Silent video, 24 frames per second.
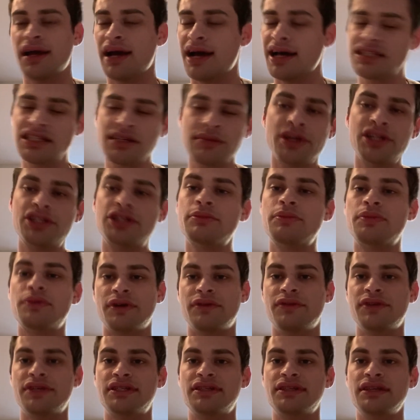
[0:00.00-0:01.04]
As I mentioned
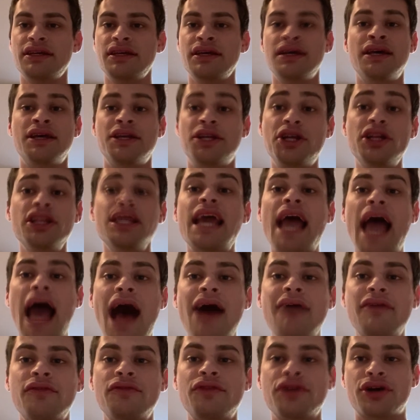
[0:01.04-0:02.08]
previously, nearly
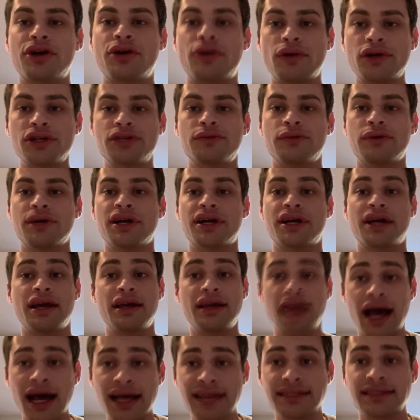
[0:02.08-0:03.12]
half of your coursework
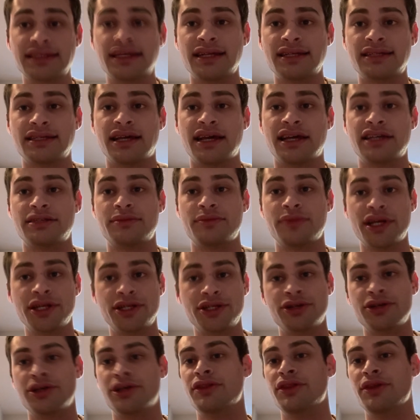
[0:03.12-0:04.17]
as a data science
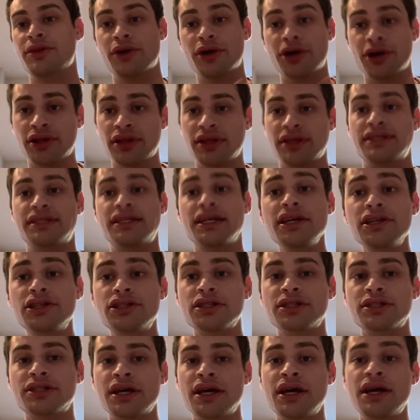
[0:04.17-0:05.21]
major in the early
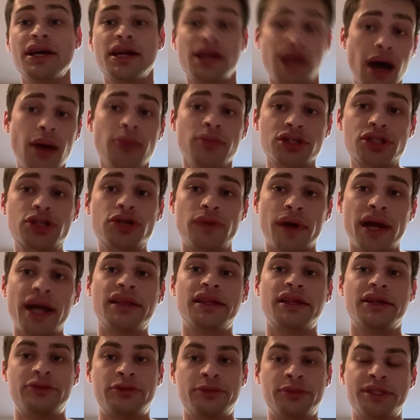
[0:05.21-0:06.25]
stages comes
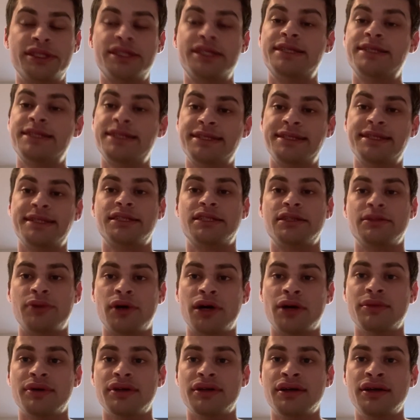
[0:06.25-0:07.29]
directly from the statistics
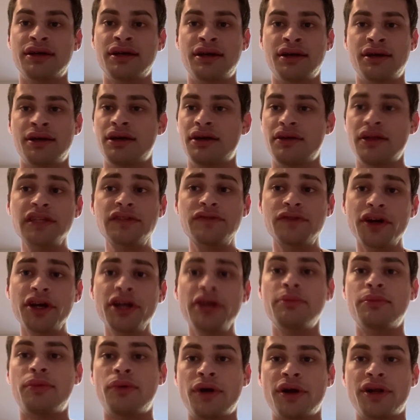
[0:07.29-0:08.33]
department. And that's very
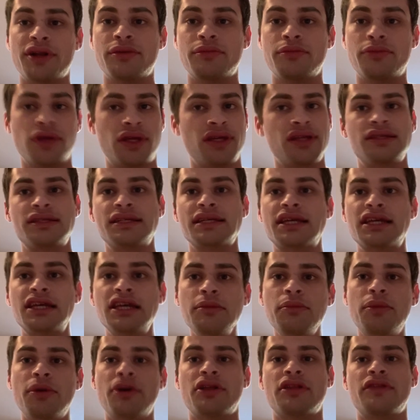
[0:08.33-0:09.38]
important because it's a
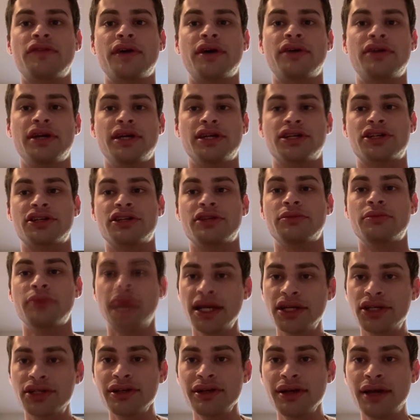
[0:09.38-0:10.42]
key part of the foundation of the
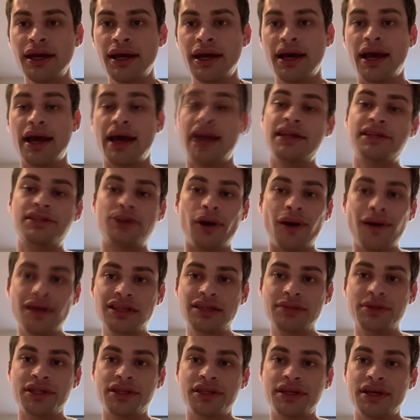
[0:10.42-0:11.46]
major, and it's
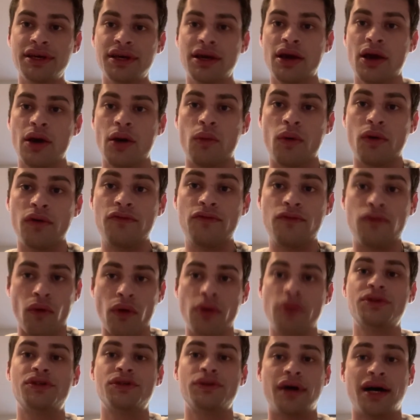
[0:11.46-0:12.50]
ultimately what
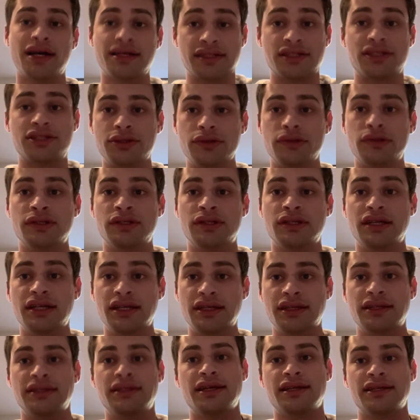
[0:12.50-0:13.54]
forms you as a student
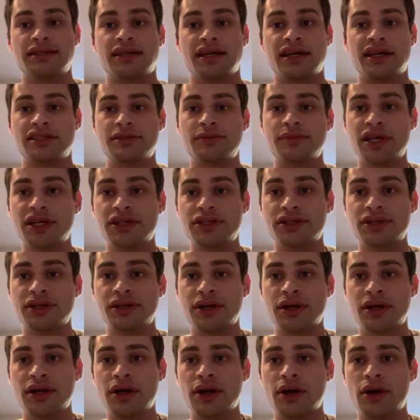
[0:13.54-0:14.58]
in the data science major.
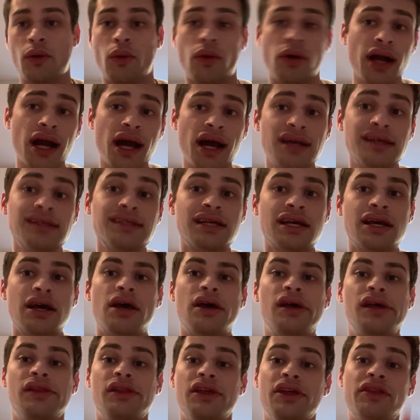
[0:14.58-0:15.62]
Whereas
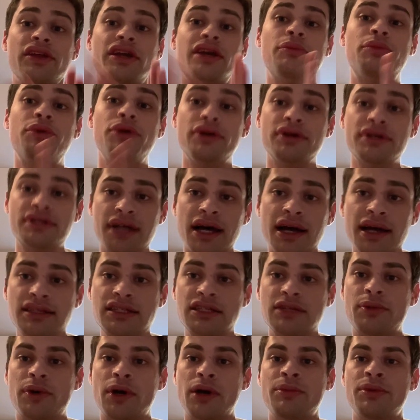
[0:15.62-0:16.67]
in the computer science
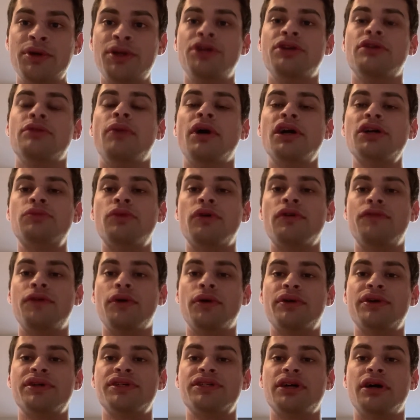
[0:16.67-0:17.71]
department, you're much more
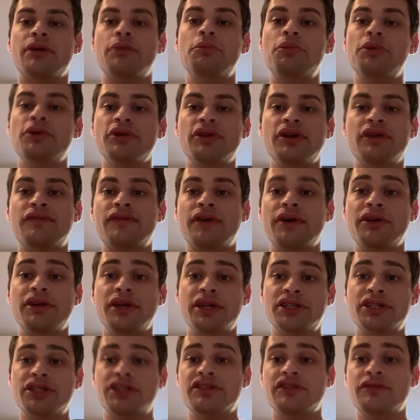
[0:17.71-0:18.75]
focused on building
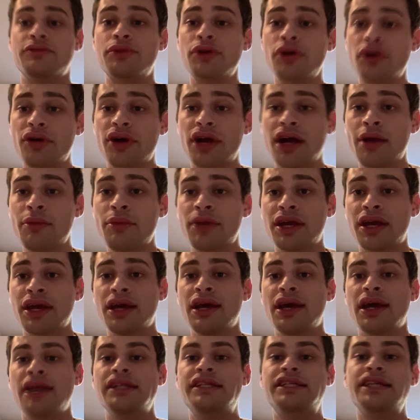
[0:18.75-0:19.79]
foundations of programming
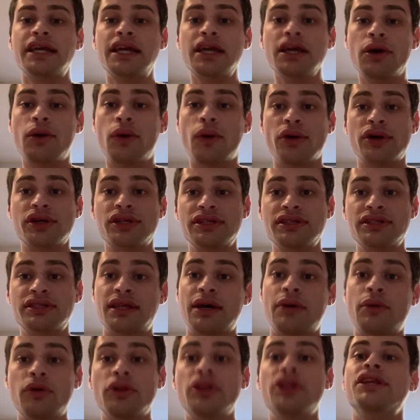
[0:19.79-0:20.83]
and taking courses
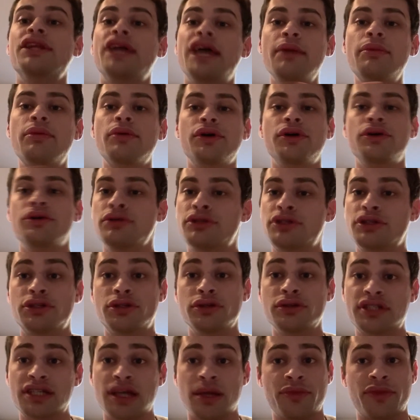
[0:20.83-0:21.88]
that will enable you to
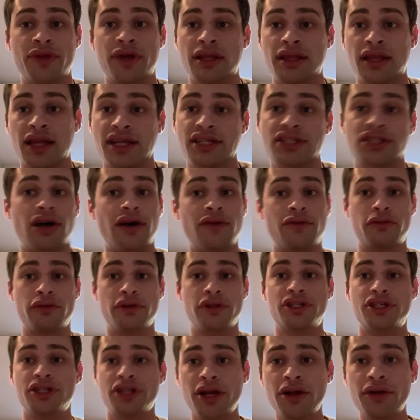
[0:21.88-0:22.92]
do something like software
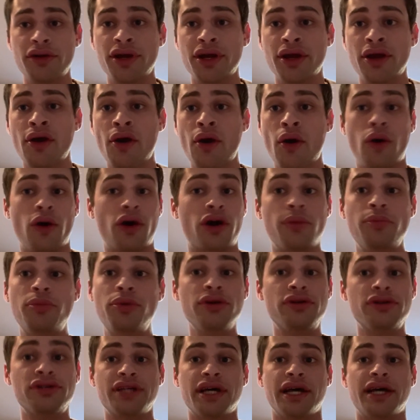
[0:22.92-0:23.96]
engineering or
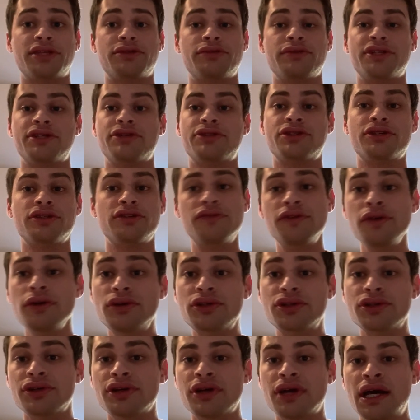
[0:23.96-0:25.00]
computer science research in the
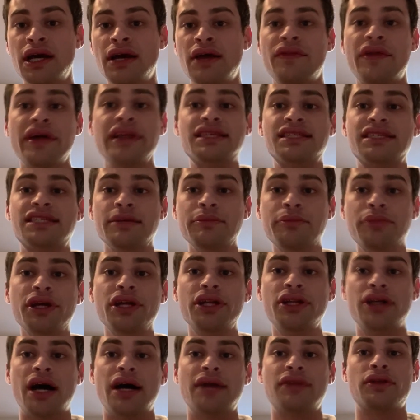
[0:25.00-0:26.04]
future. That's simply
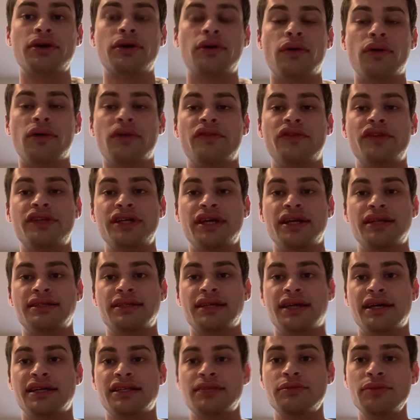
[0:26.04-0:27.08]
not the goal of the data
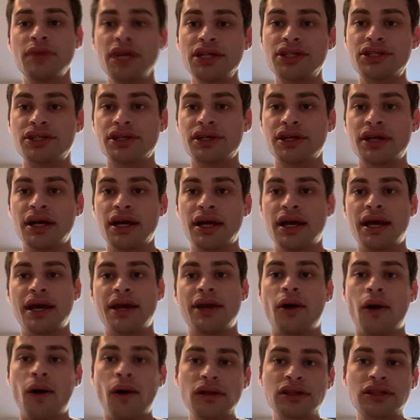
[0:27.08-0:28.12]
science major
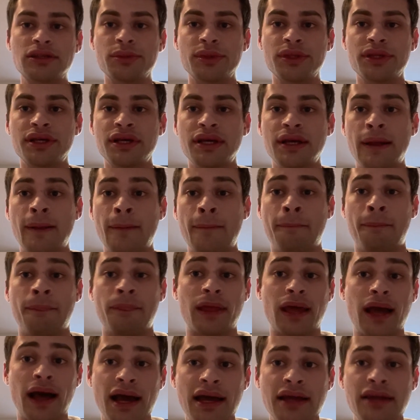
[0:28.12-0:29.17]
and ultimately
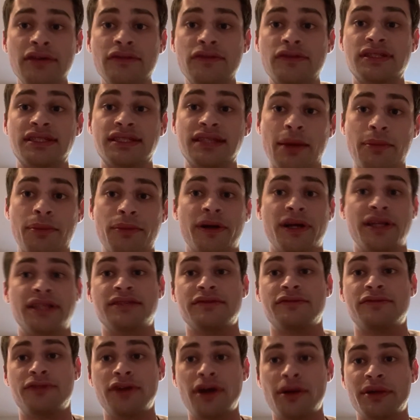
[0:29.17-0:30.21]
kind of separates
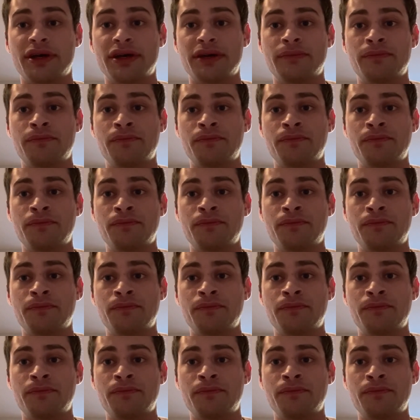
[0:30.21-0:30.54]
it from it.